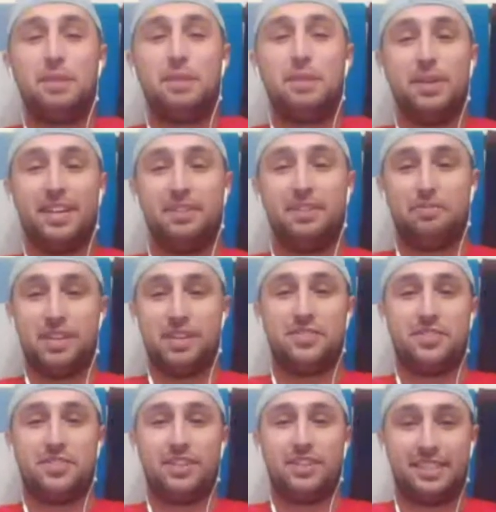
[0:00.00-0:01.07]
be enough
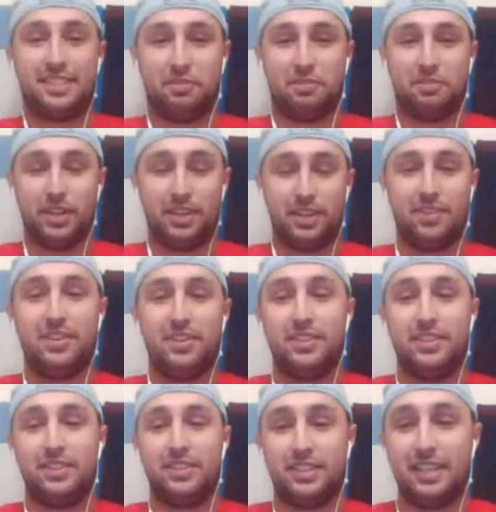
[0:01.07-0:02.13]
injuries and red cards